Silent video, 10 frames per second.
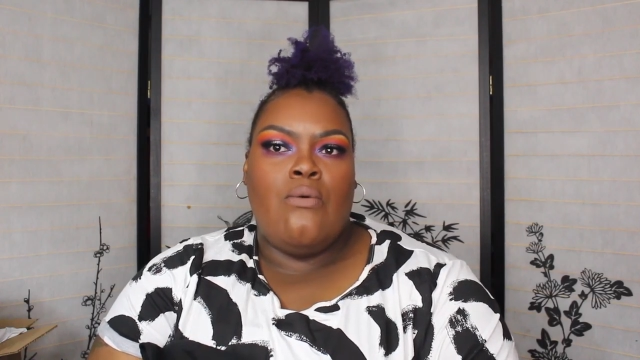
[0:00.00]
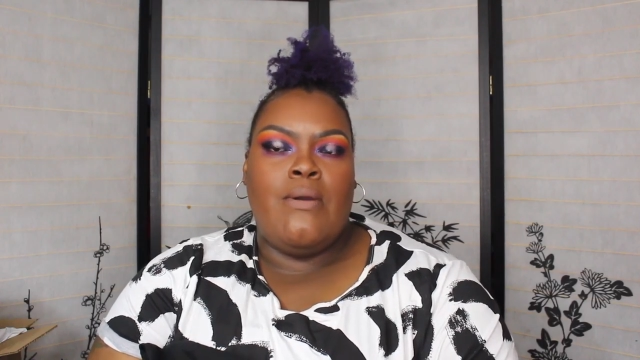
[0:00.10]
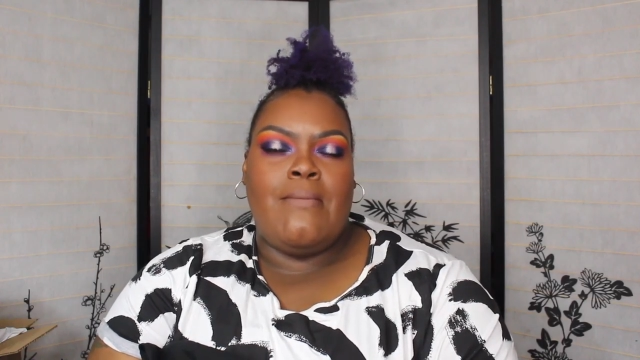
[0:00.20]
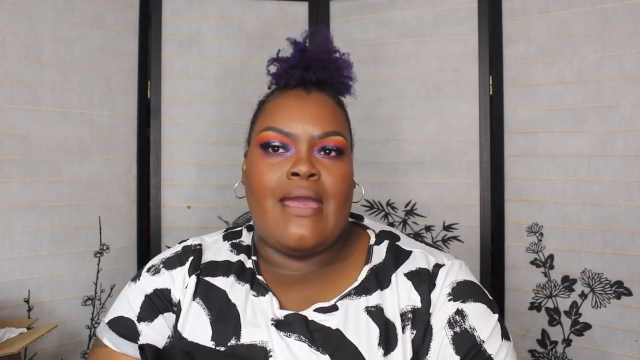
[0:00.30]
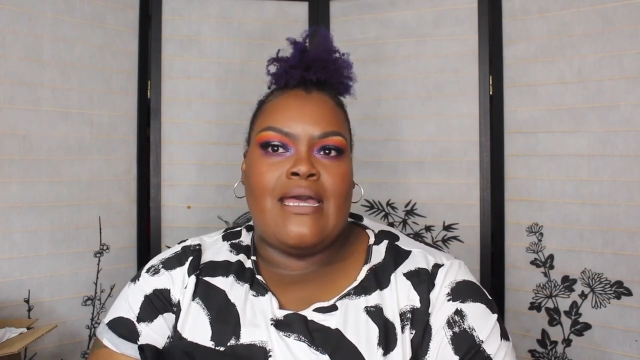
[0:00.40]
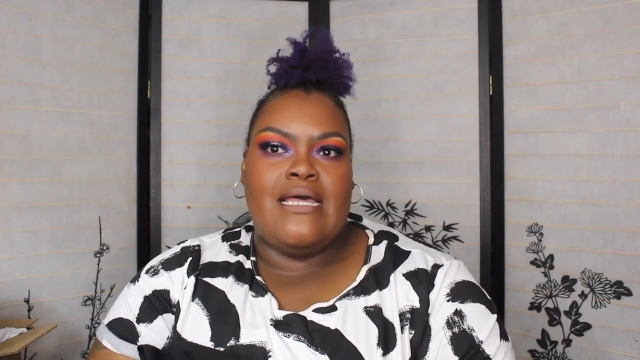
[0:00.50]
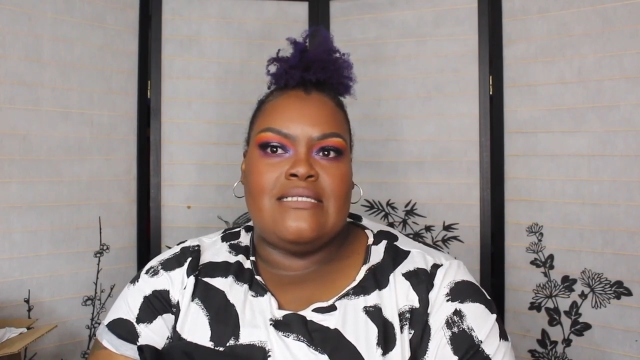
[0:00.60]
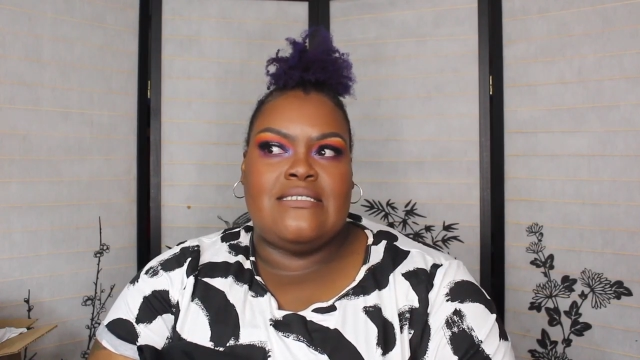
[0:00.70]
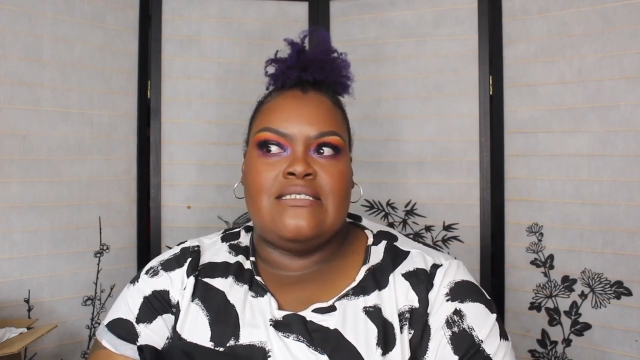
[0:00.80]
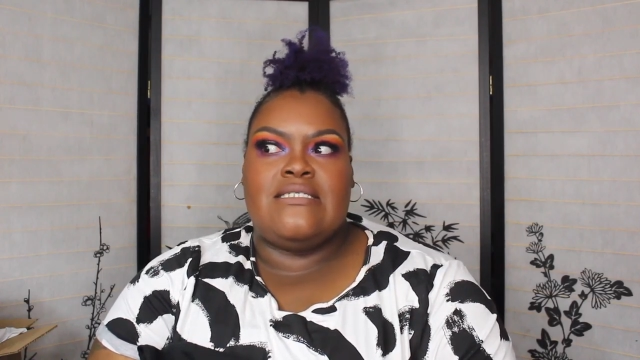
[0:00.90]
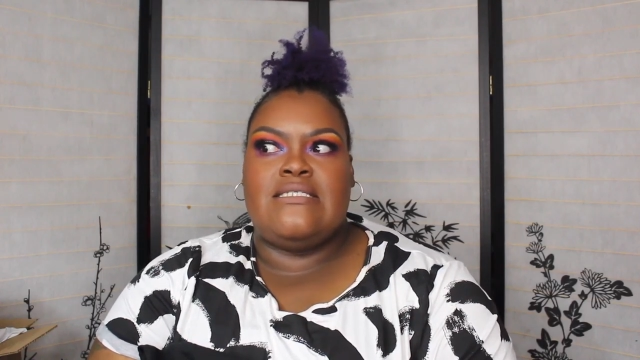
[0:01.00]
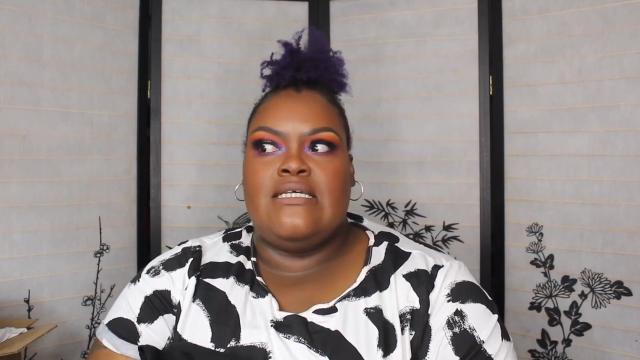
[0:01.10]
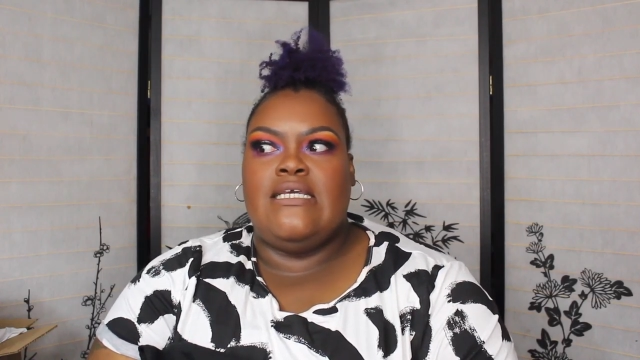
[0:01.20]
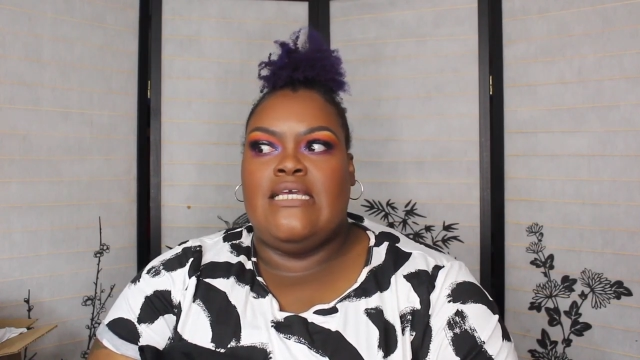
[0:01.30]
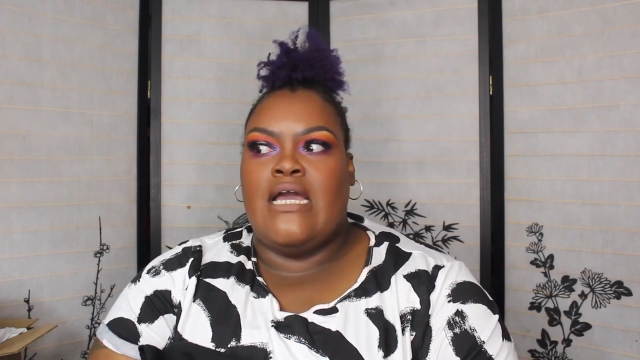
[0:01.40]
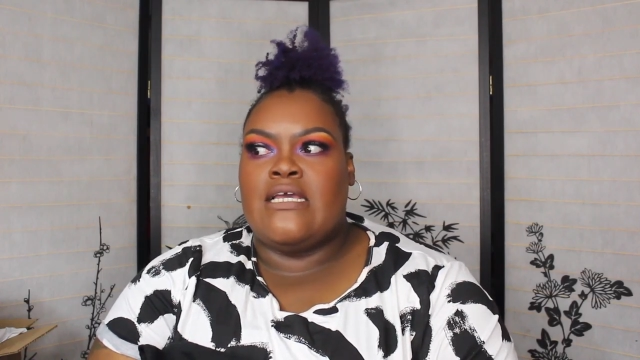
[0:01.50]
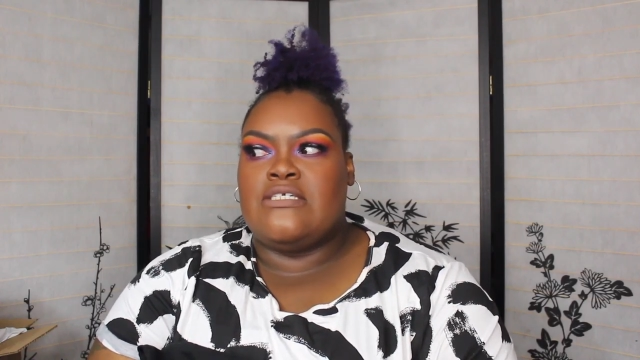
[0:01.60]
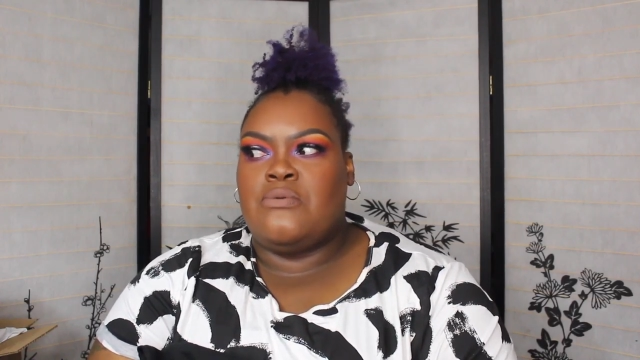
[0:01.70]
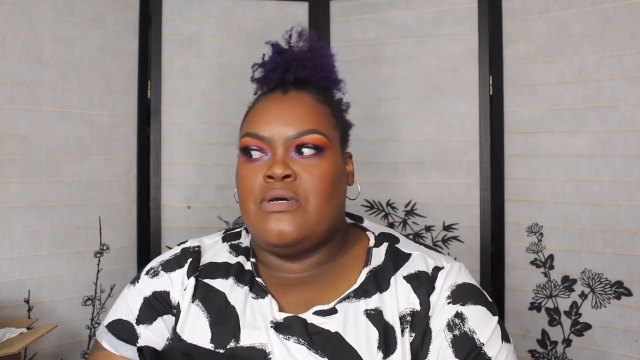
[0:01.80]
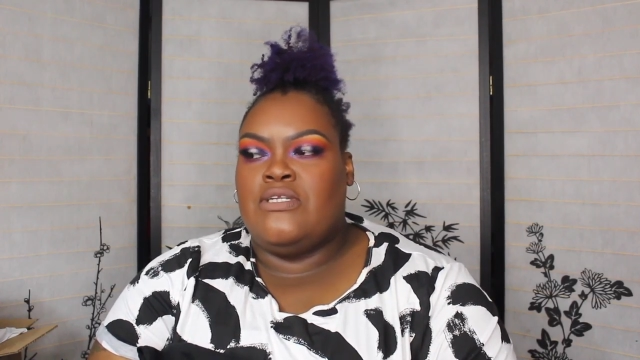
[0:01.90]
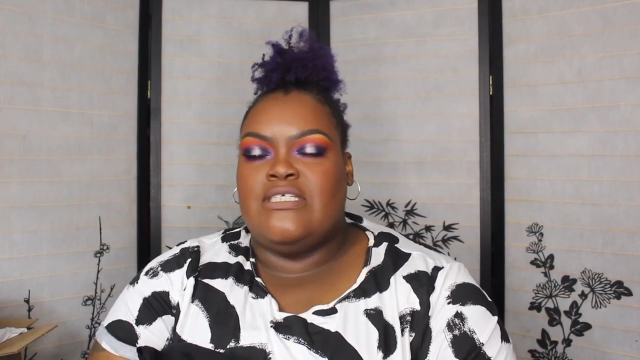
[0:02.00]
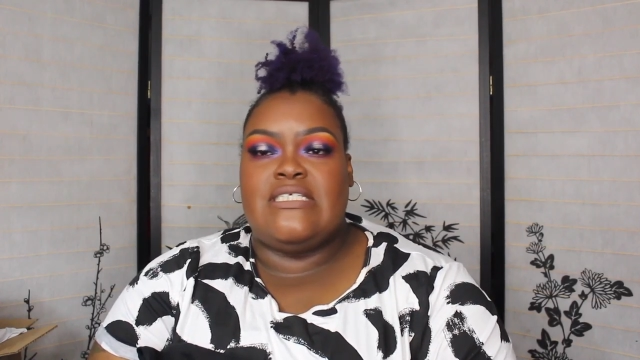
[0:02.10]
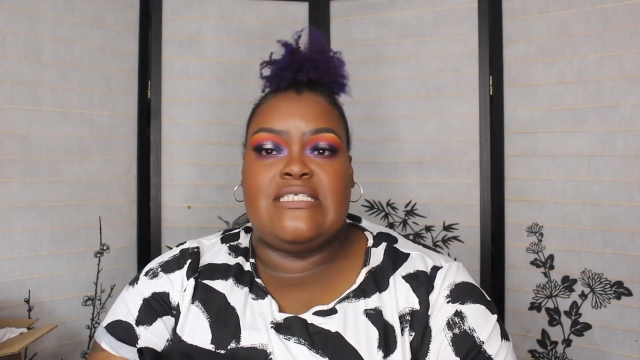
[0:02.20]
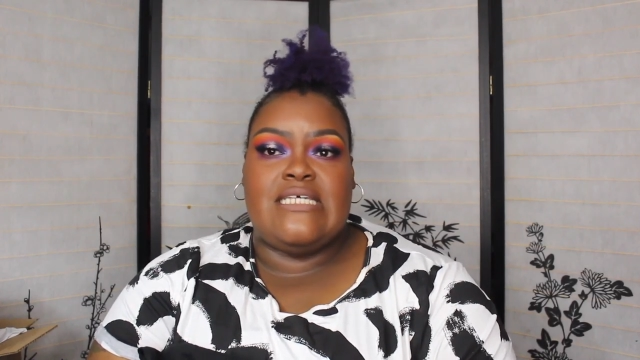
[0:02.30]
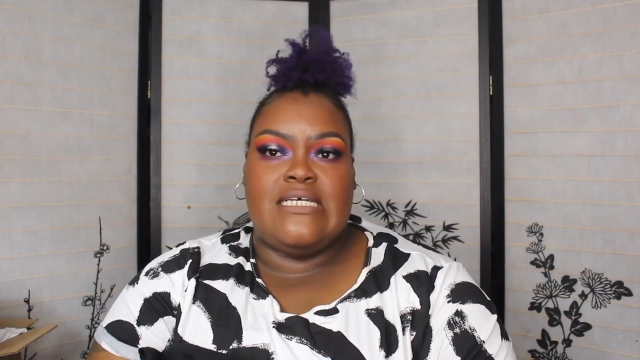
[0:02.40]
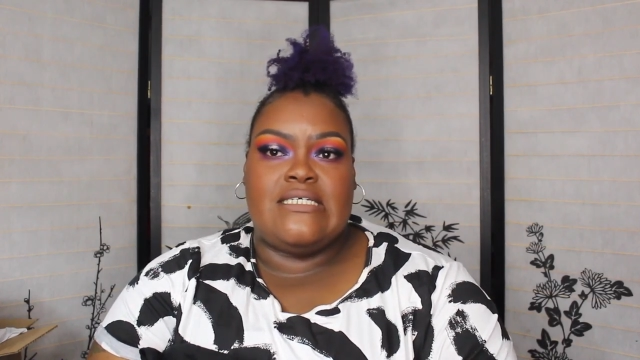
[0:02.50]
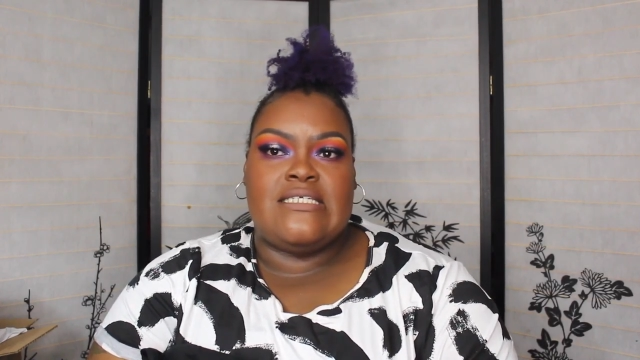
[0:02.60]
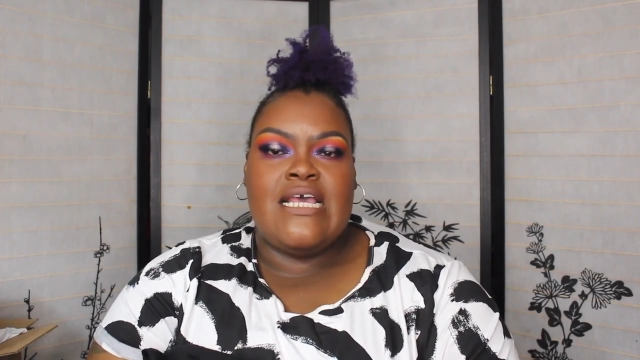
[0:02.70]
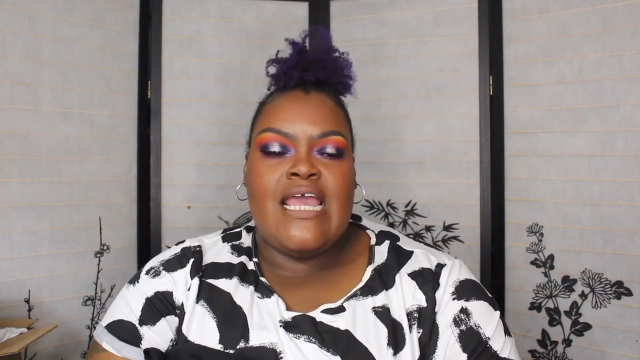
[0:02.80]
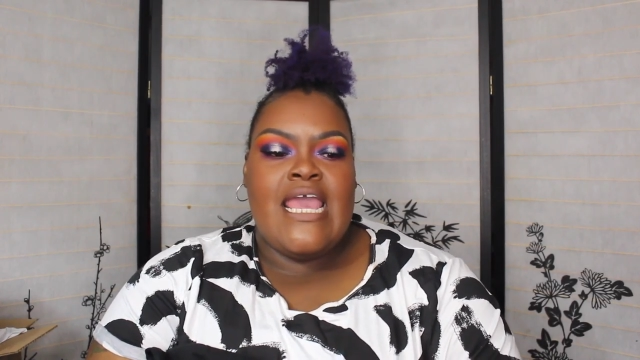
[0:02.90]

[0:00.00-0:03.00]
with my cousins the youngest one is six